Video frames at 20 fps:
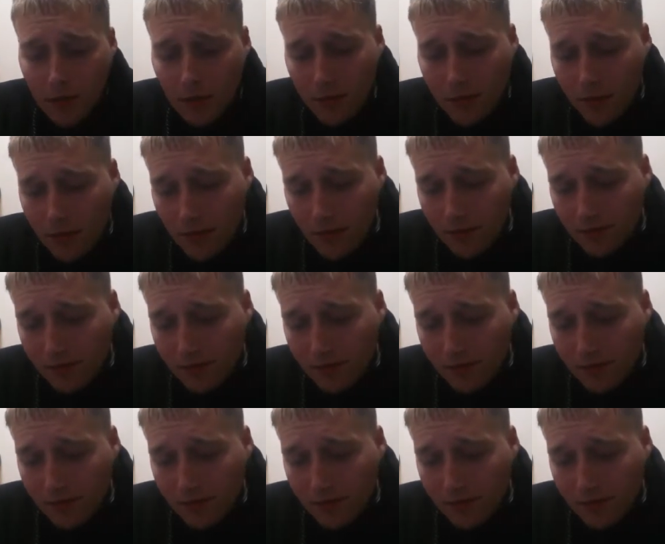out.